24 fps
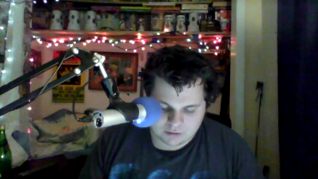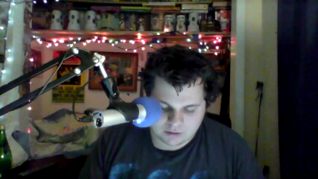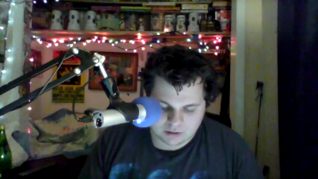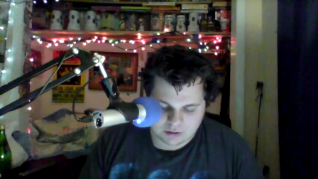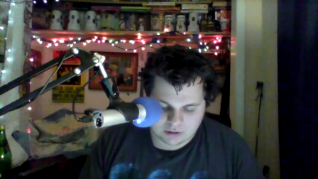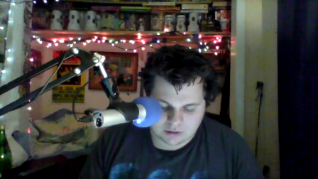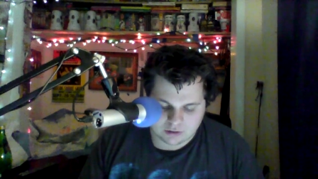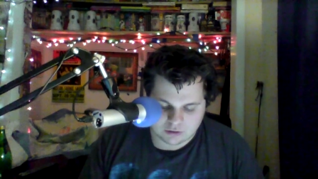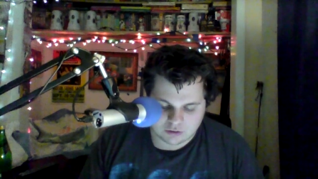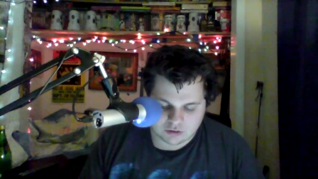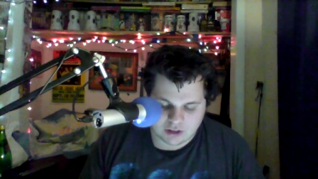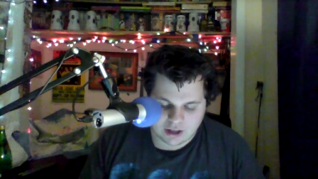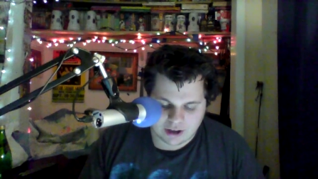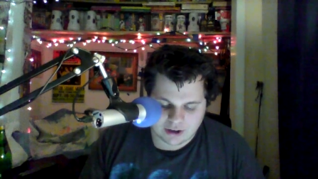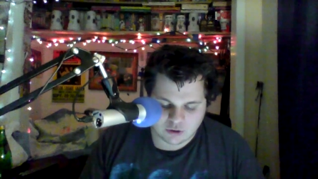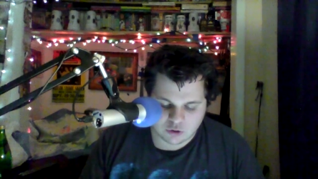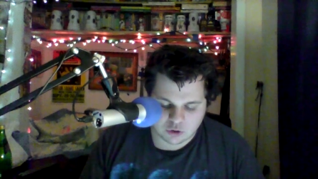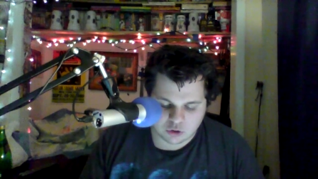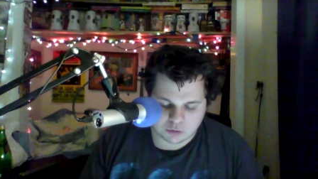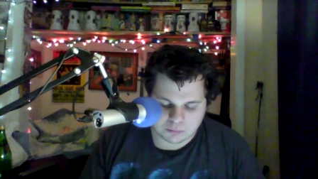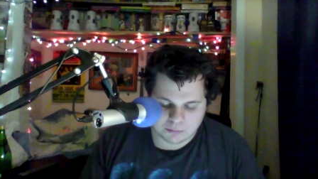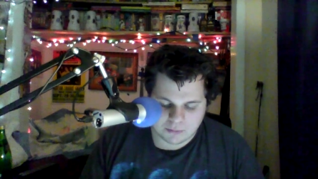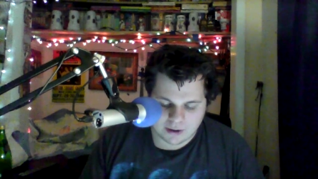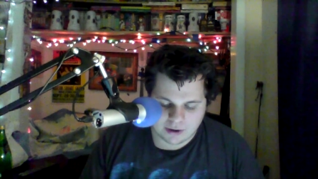This
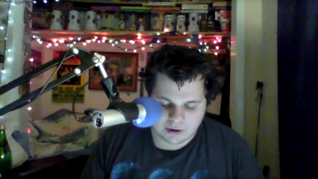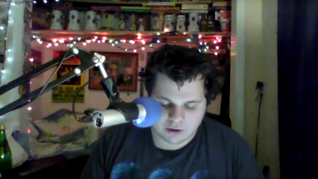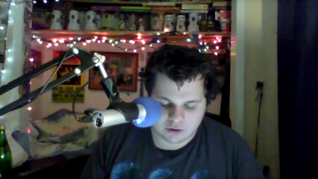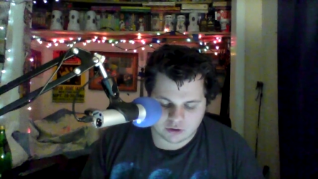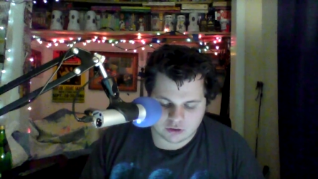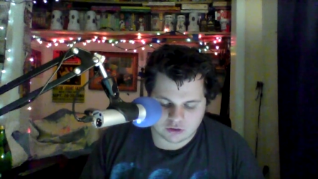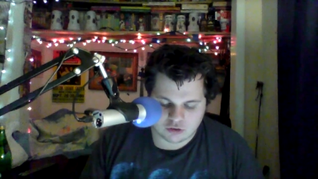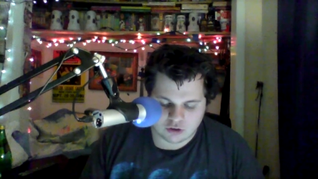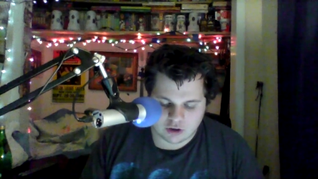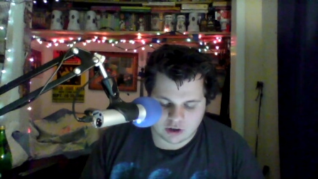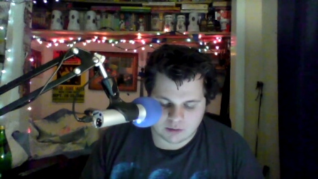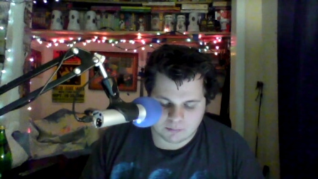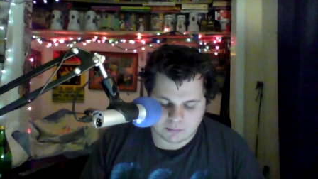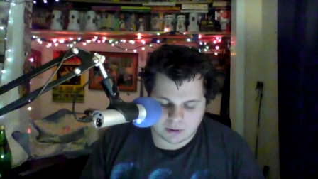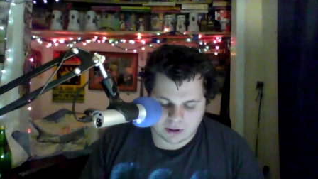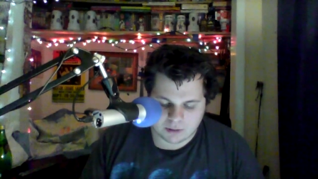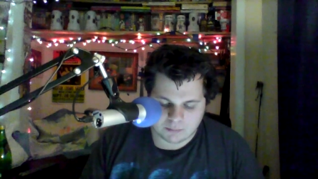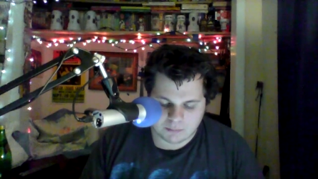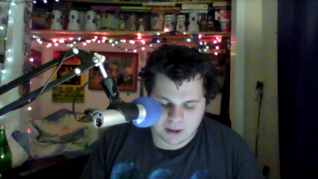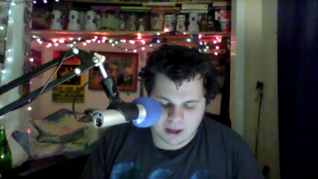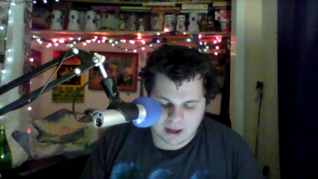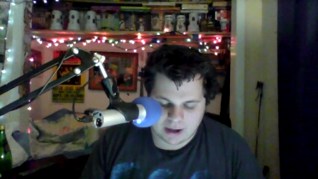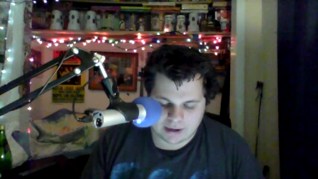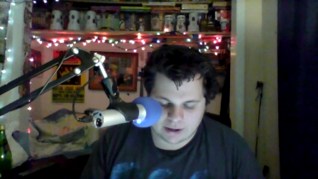10-year-old mare is trained by
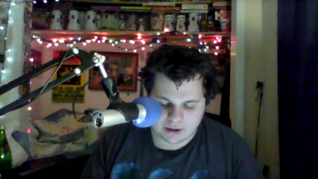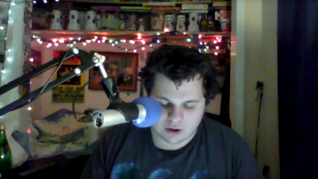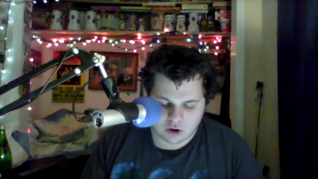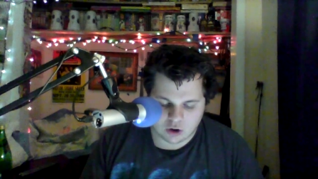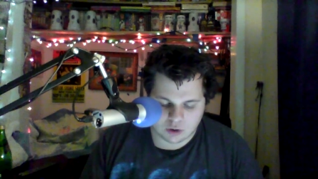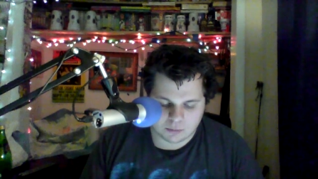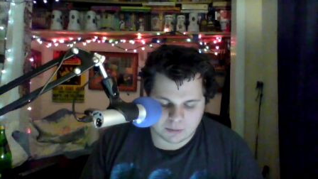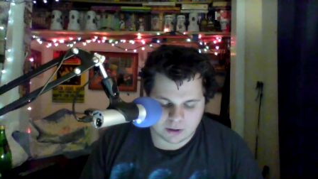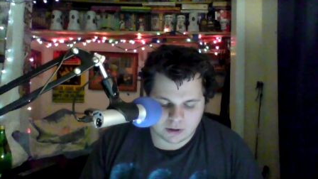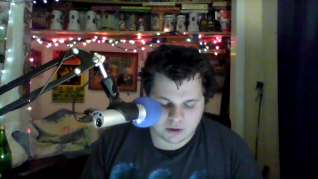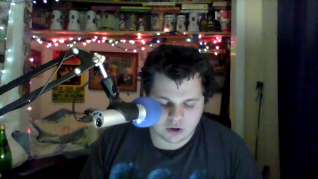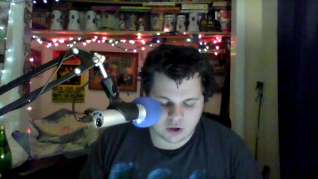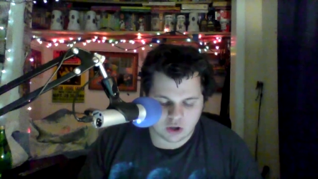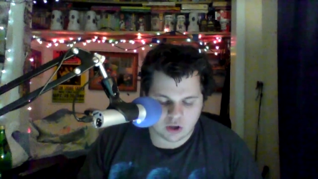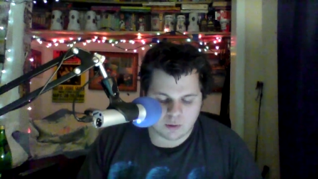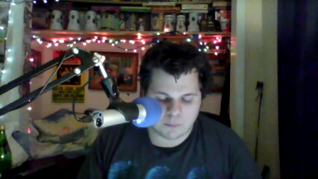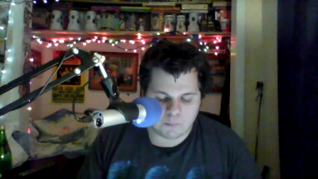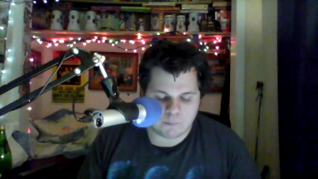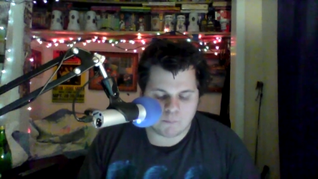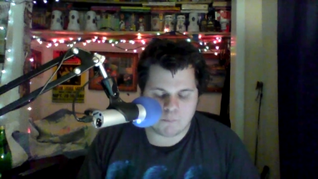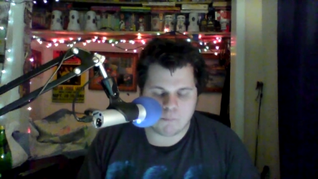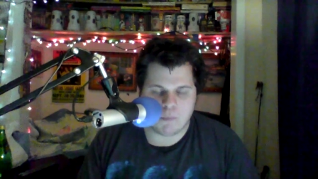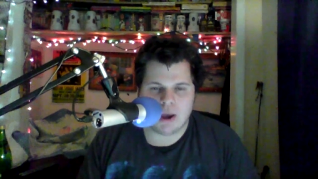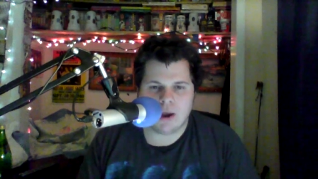Patty Harmon.
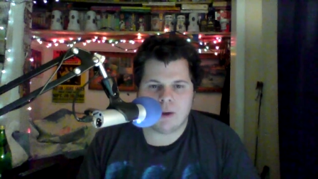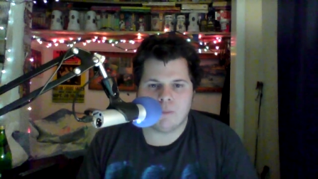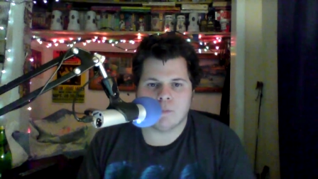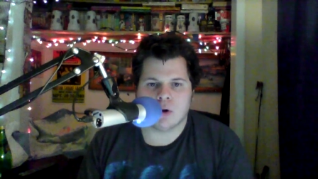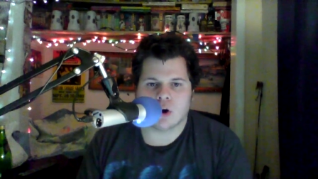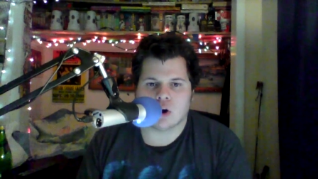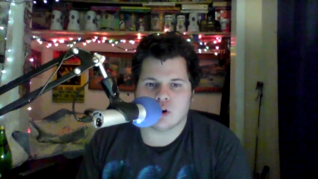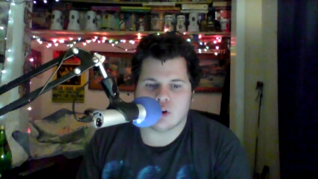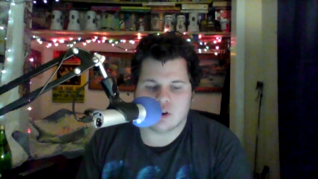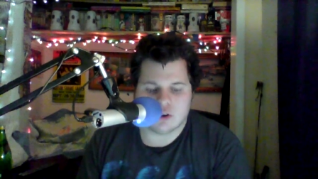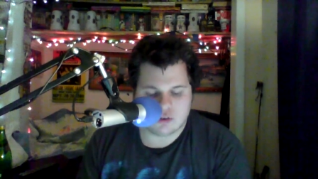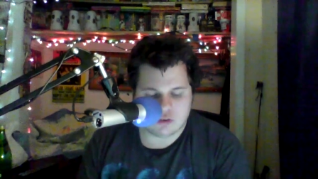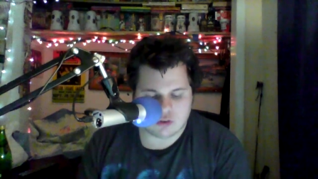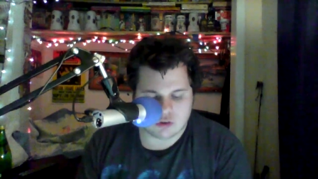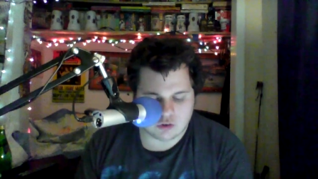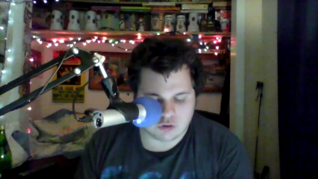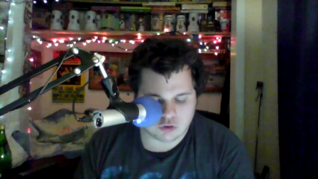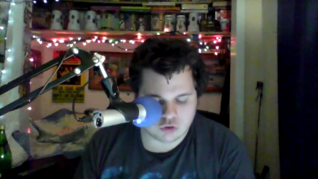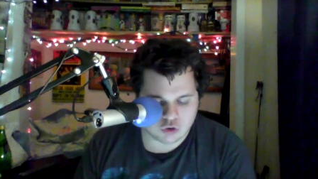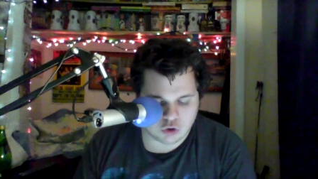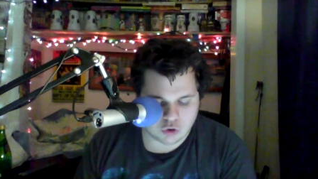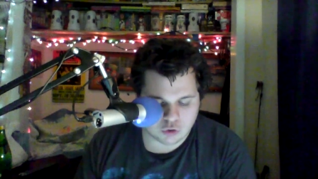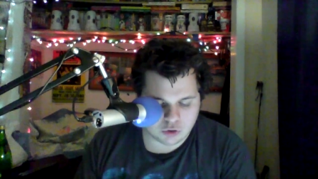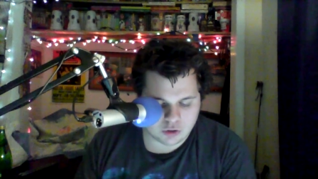Mike Merton is in the
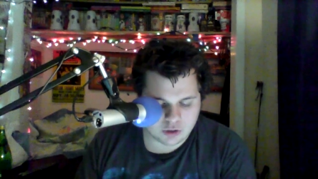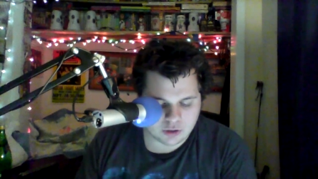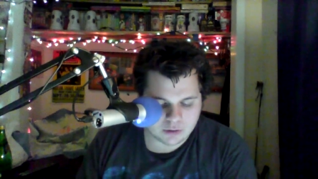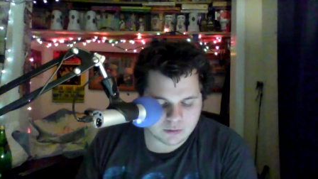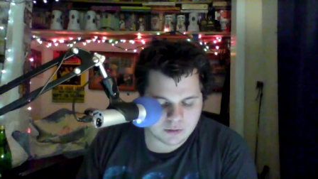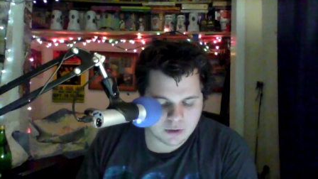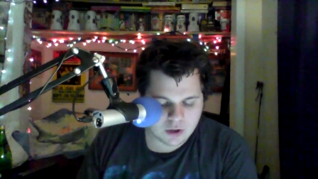sulky.